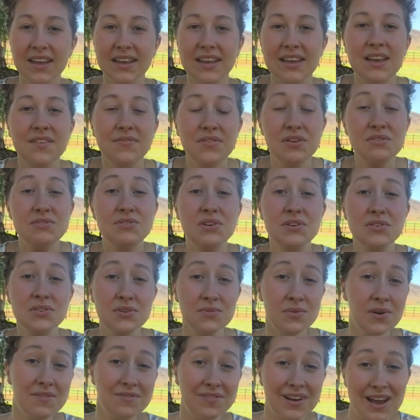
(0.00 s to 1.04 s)
If you don't know
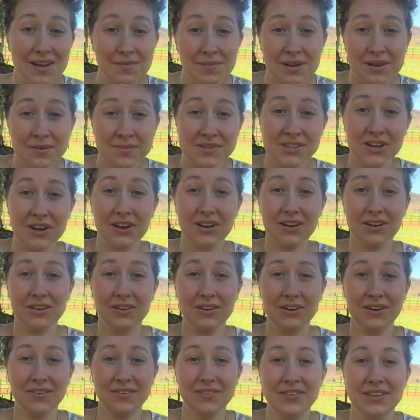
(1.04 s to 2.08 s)
what Vibrams are,
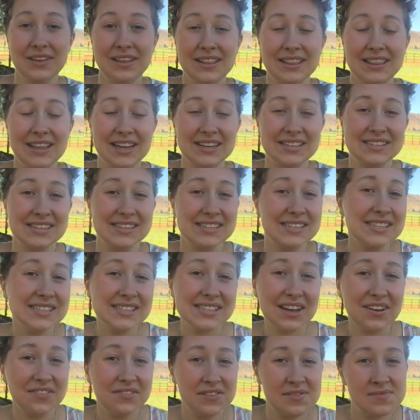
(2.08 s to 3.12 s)
or if that doesn't
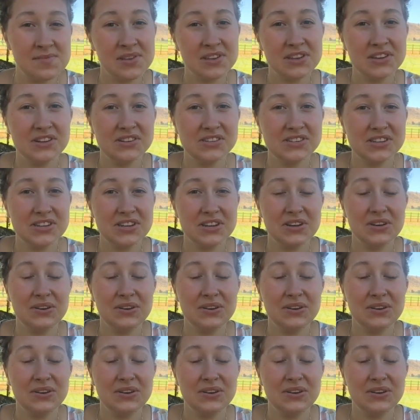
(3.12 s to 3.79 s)
sound familiar to you,